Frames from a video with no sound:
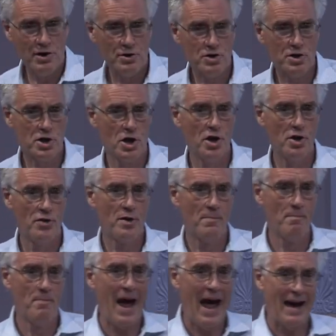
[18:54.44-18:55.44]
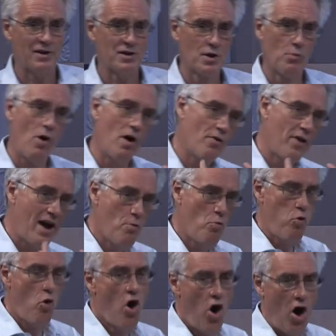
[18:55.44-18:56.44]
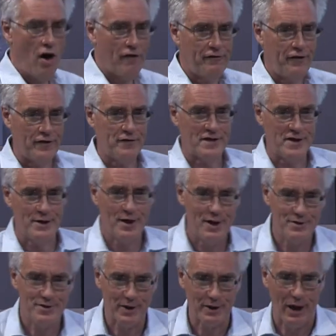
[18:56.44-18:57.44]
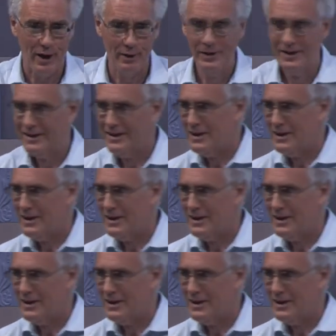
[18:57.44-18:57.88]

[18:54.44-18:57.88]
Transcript: and turn them back to what they were 50 years ago,